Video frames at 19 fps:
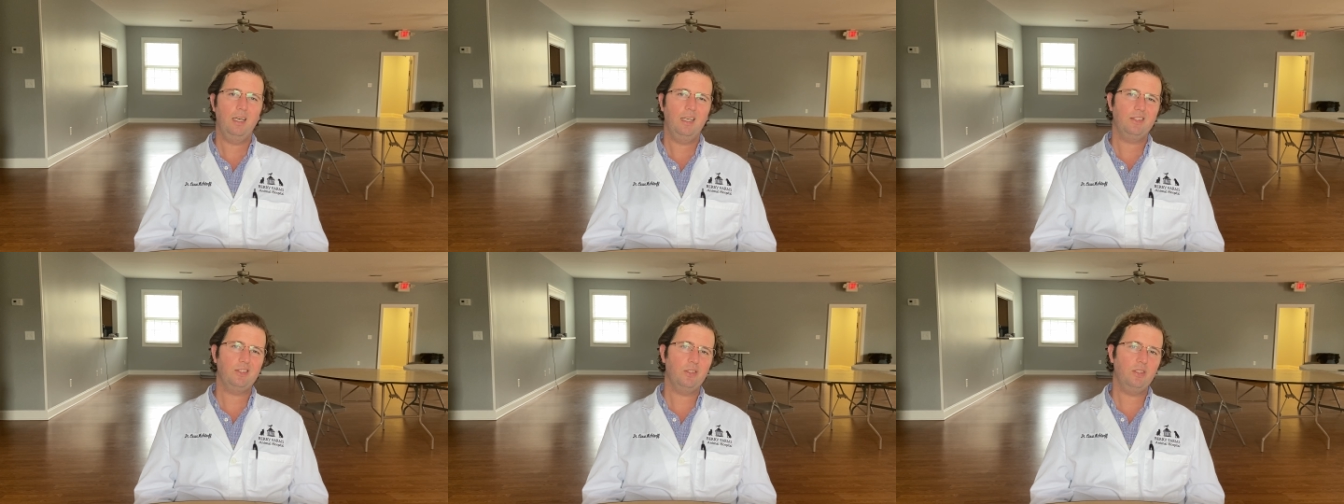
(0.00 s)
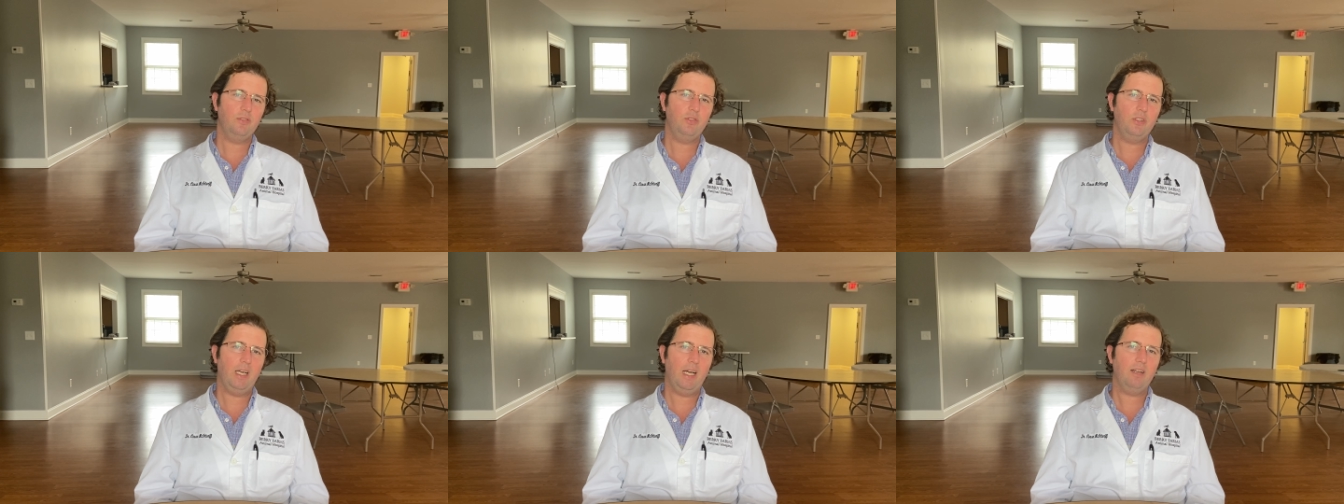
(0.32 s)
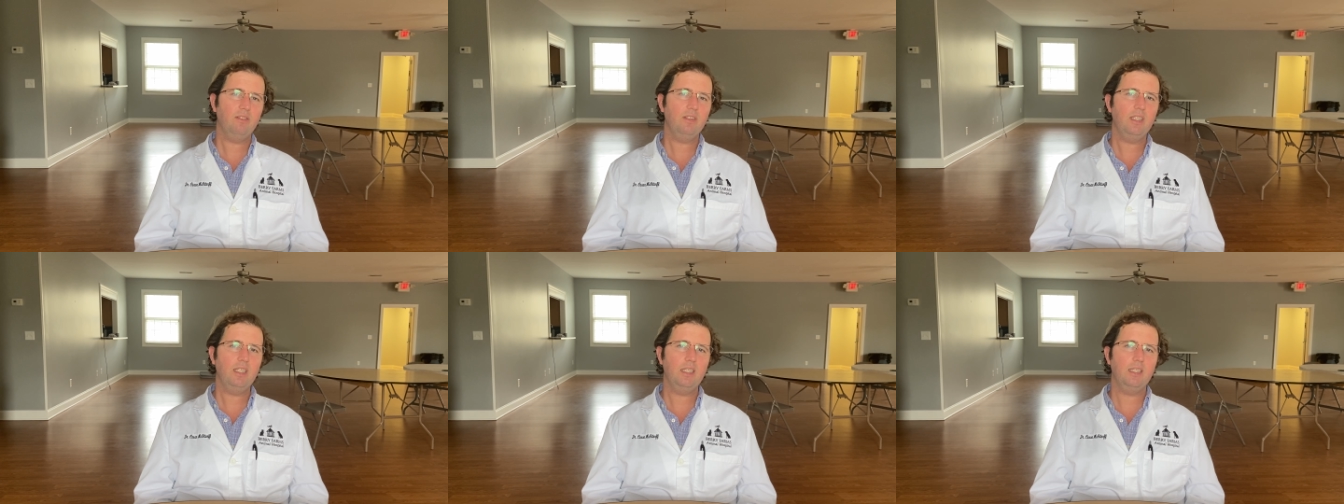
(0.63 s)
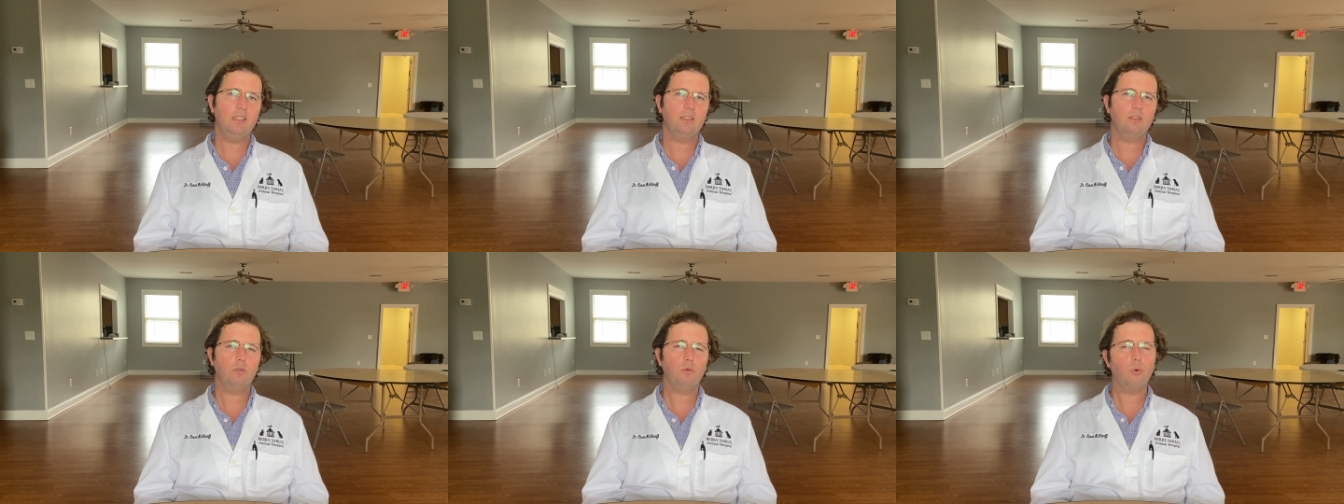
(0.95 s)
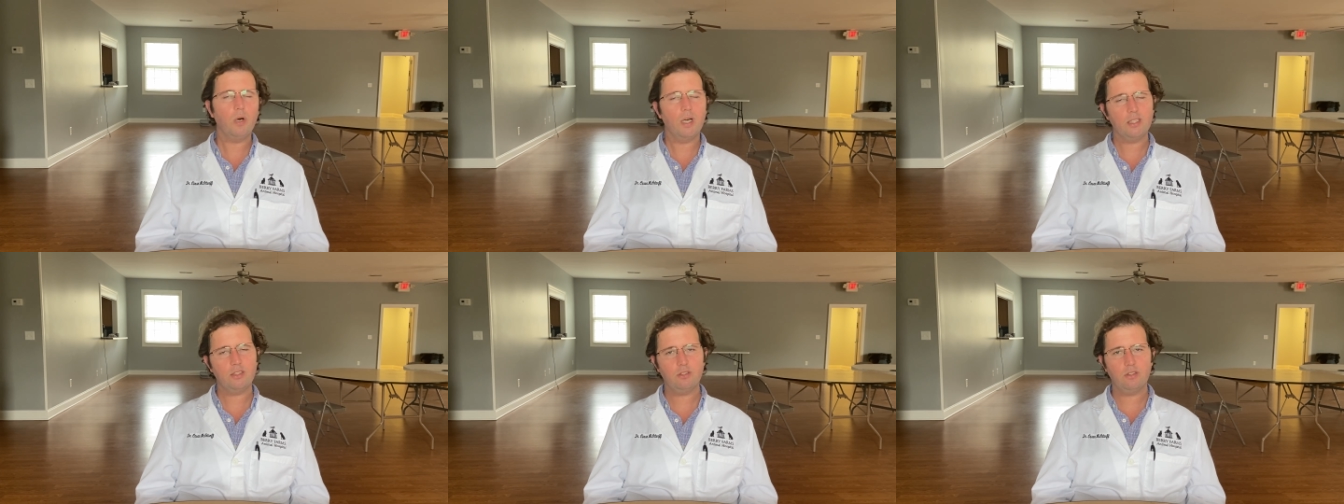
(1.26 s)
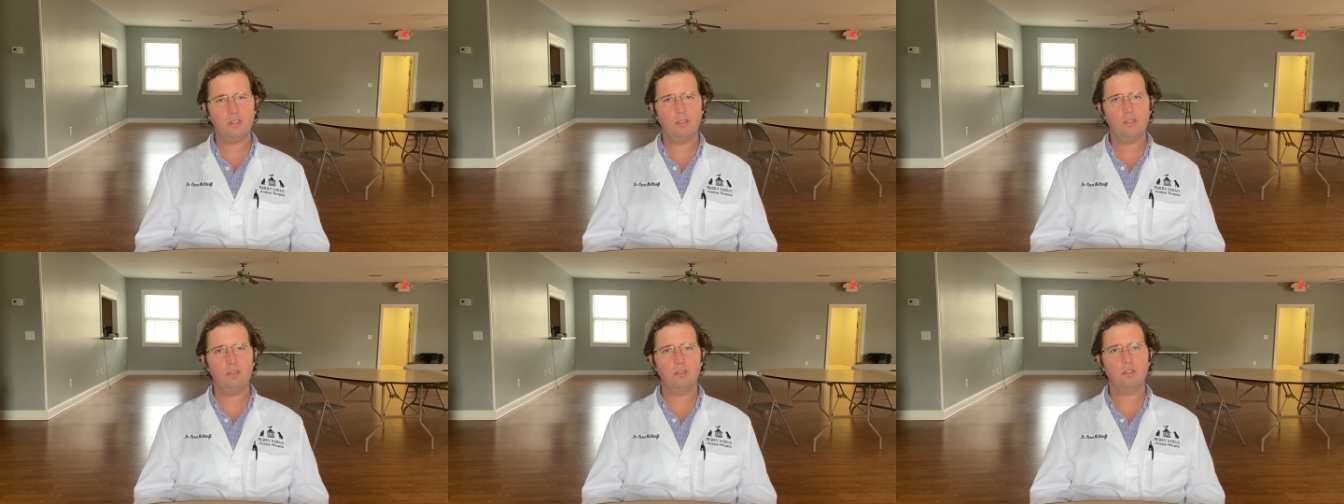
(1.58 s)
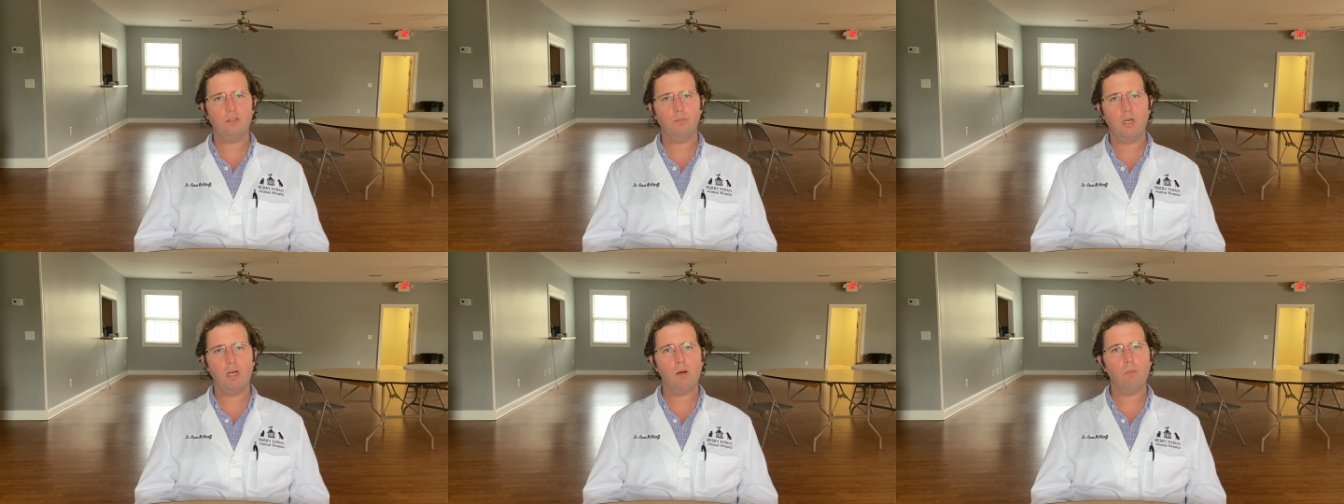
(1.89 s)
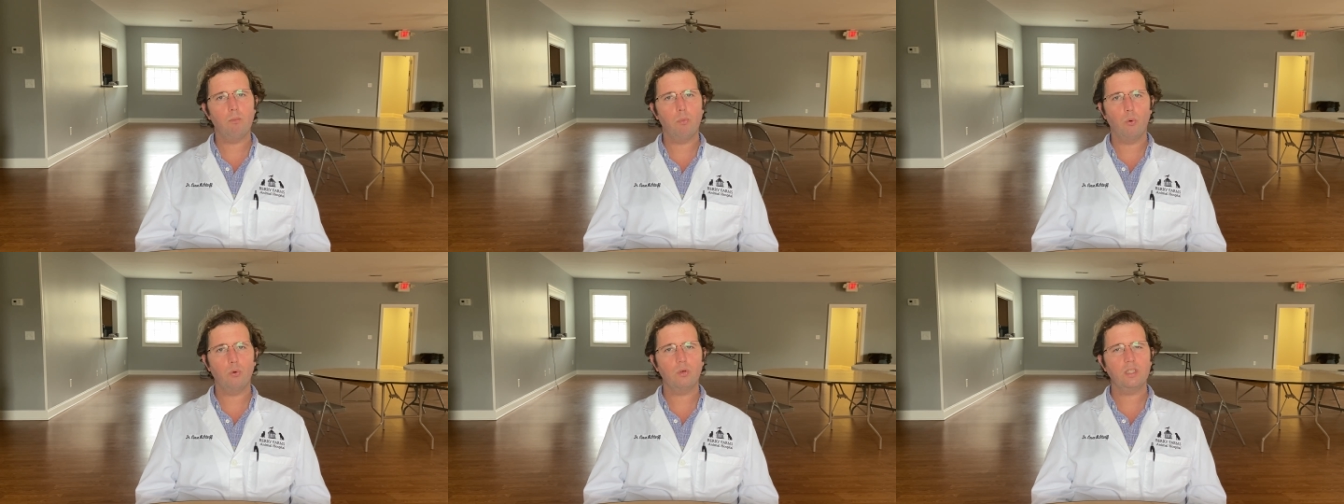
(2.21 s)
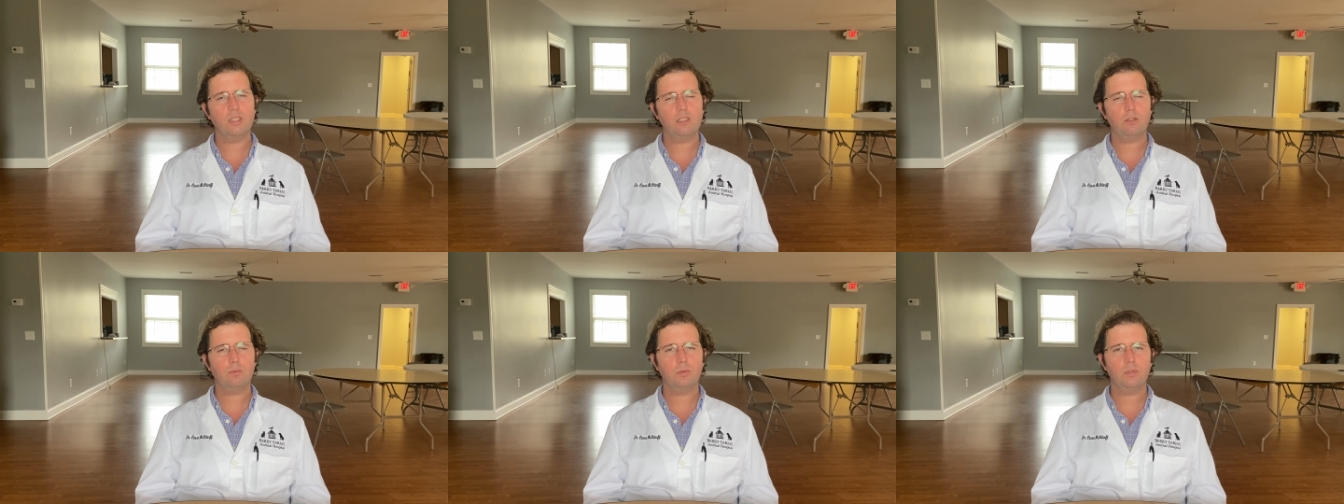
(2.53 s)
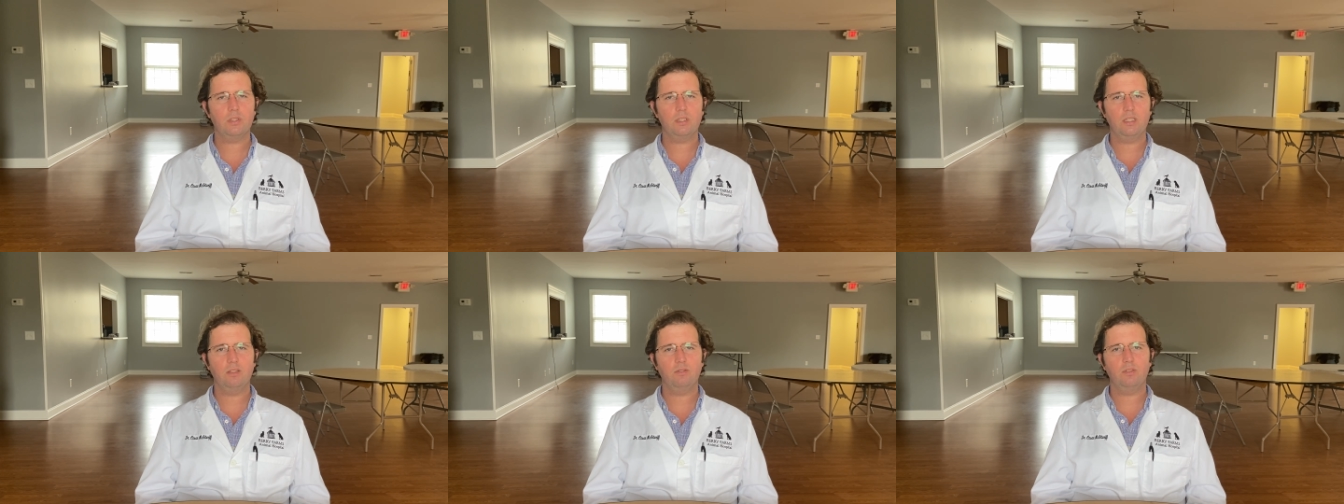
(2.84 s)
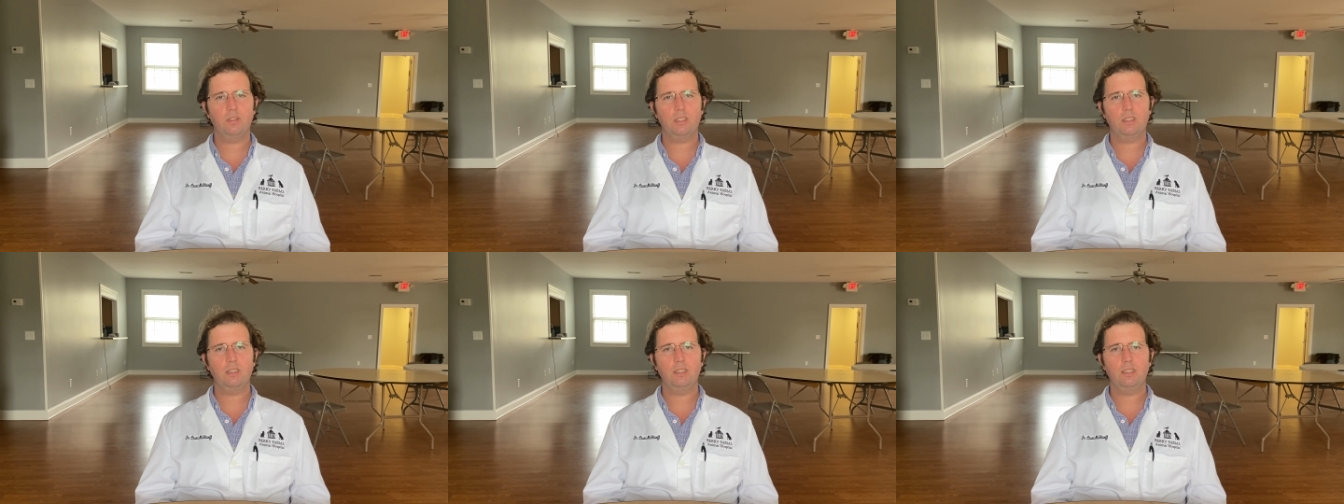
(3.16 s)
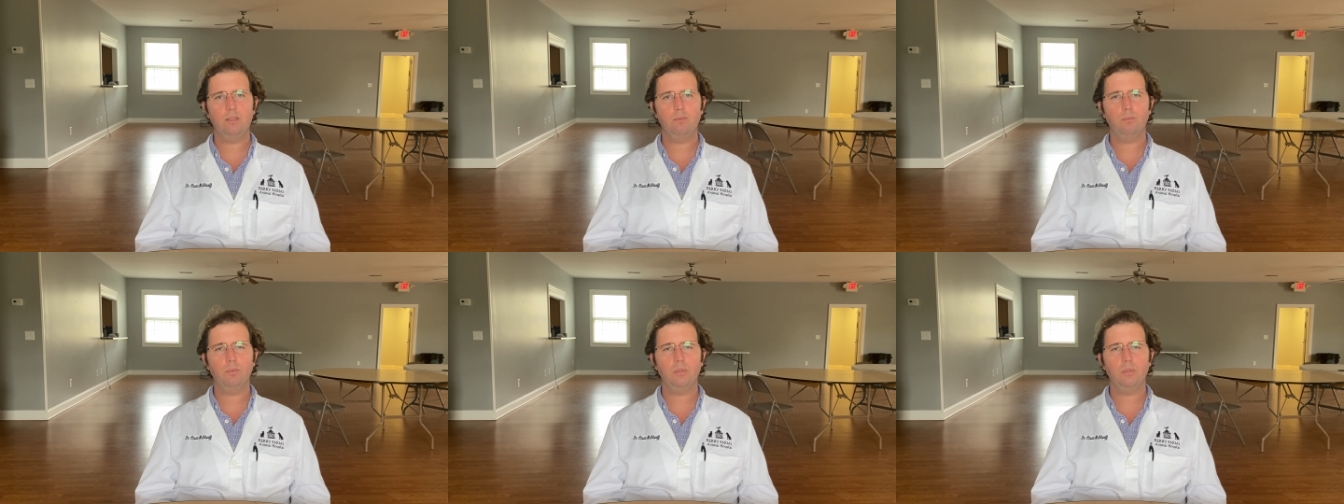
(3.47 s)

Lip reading: So if you have any questions about boarding specifically,